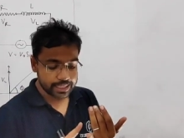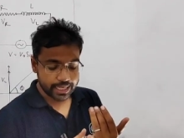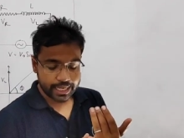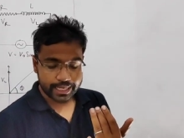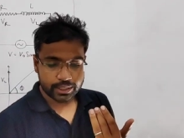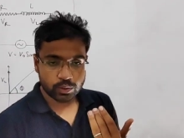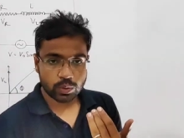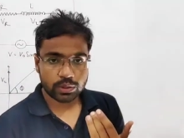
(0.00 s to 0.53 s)

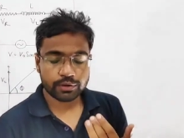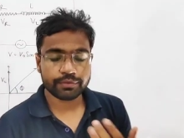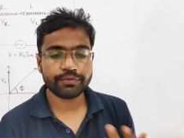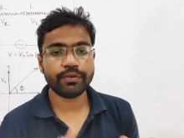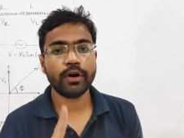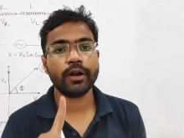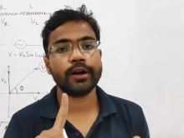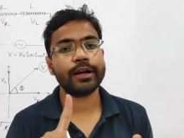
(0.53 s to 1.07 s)
I told
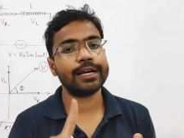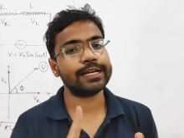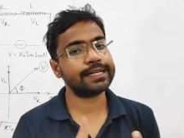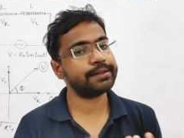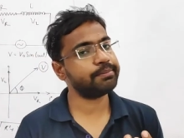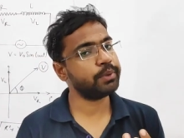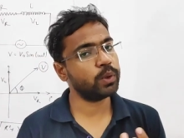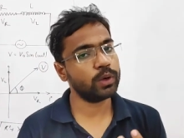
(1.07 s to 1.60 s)
for
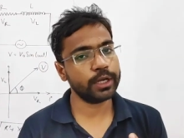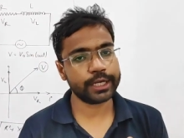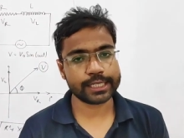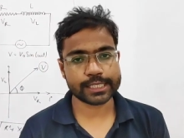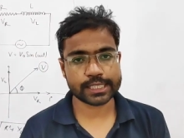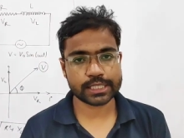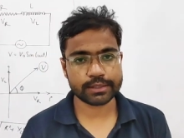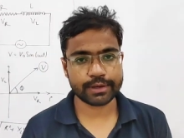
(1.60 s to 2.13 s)
purely
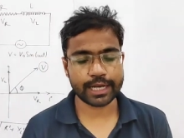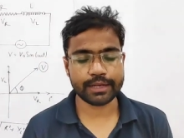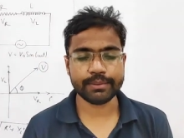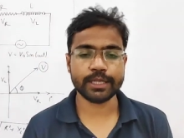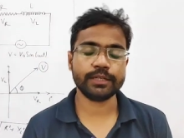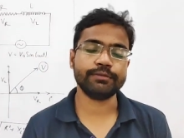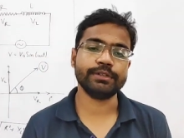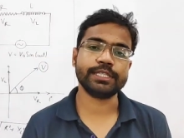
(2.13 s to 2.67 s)
resistive
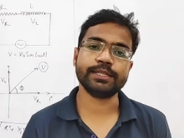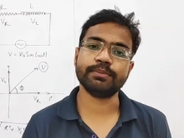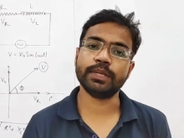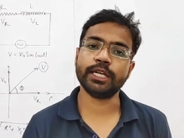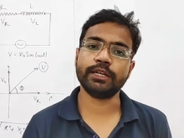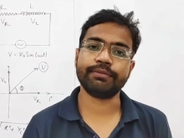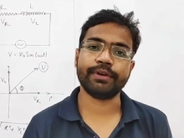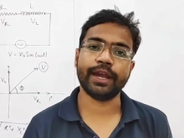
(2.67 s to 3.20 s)
element we
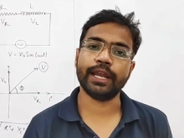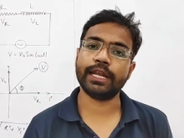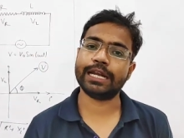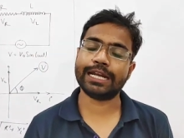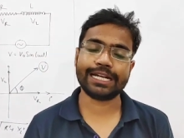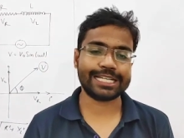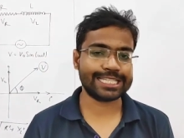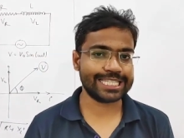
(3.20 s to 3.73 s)
simply
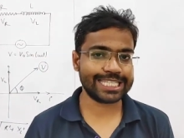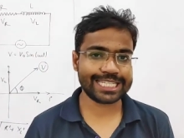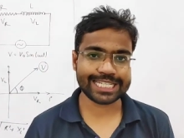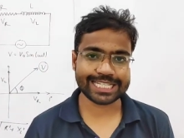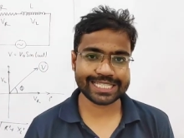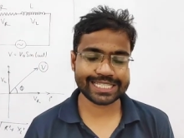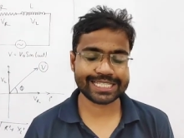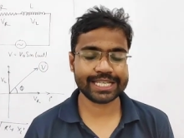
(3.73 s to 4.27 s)
define
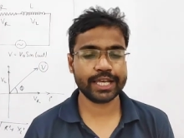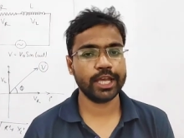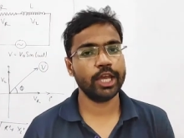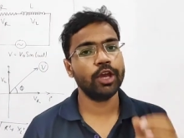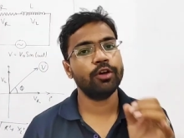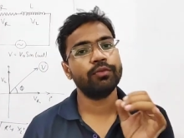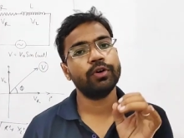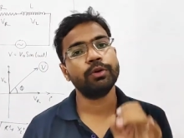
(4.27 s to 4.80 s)
resistance.
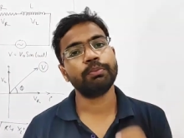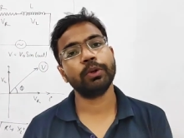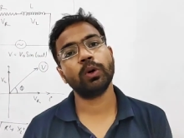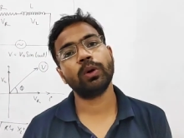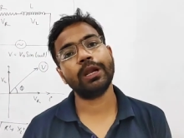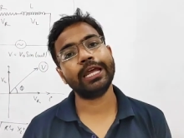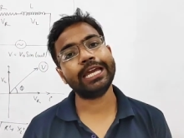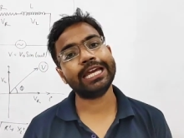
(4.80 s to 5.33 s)
For
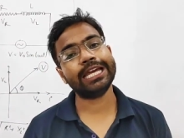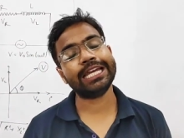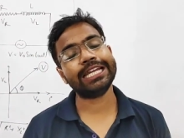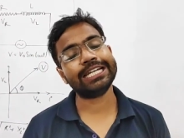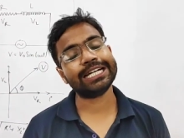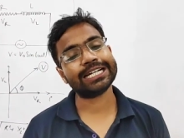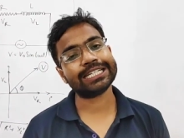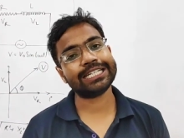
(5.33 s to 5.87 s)
purely
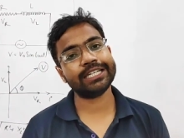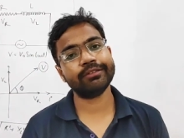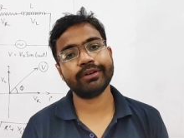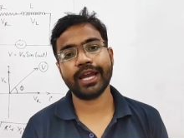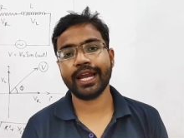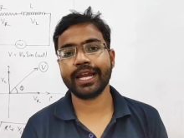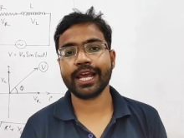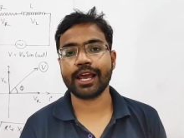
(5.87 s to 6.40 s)
inductive
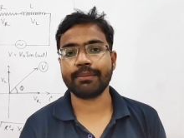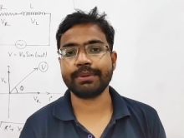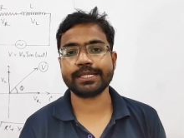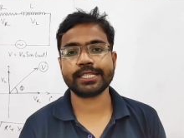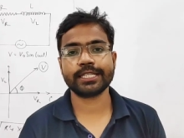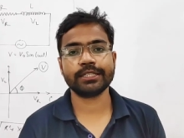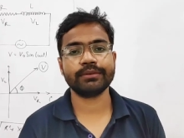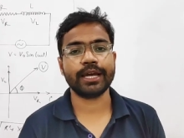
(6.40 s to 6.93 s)
and
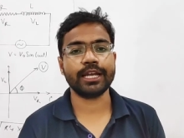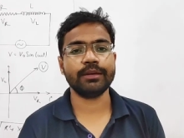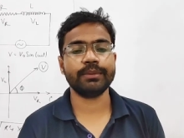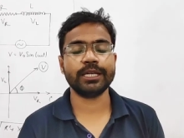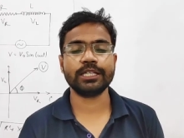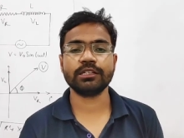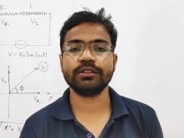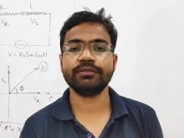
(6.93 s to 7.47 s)
capacitive
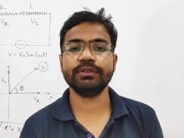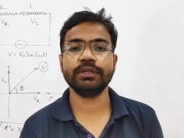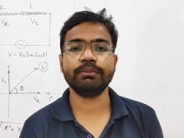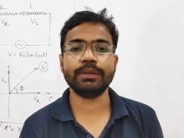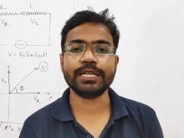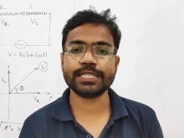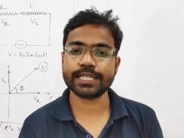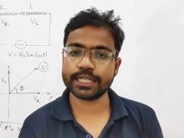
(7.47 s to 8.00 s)
element we
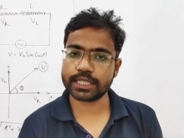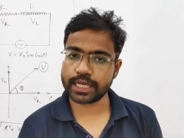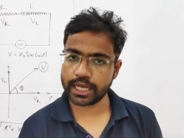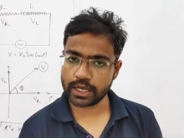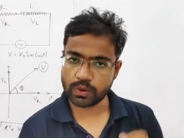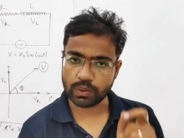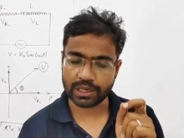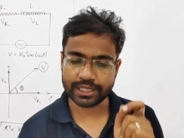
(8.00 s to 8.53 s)
measured
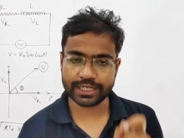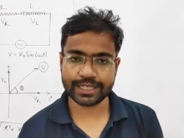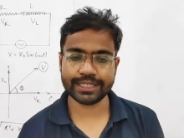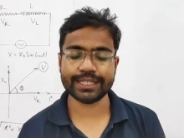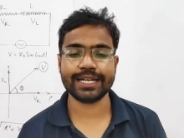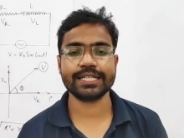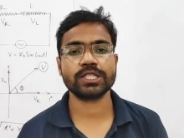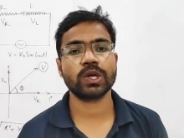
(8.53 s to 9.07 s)
a quantity
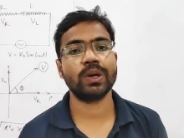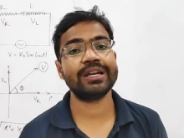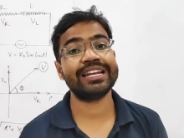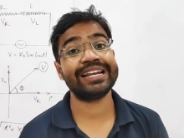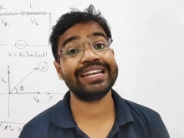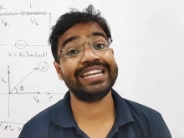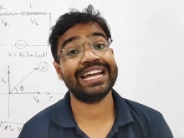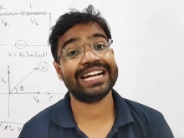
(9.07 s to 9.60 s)
that is called
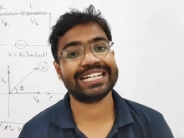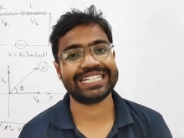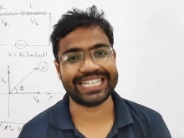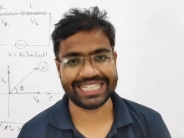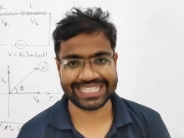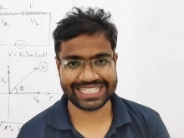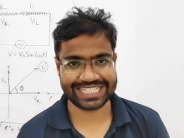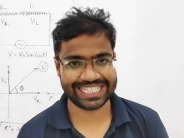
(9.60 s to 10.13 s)

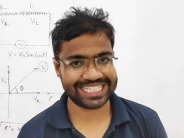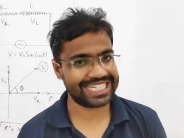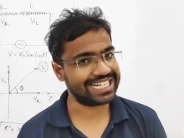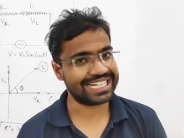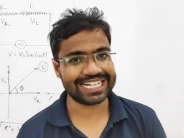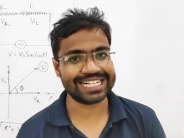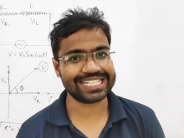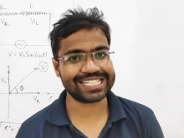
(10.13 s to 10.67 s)
reactance.
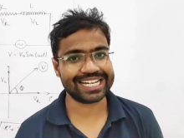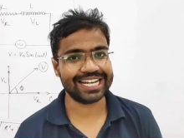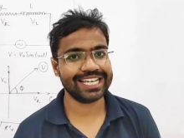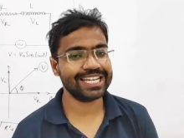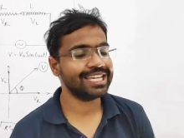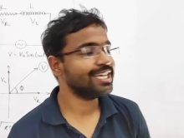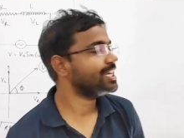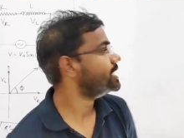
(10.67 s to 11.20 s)
Understanding?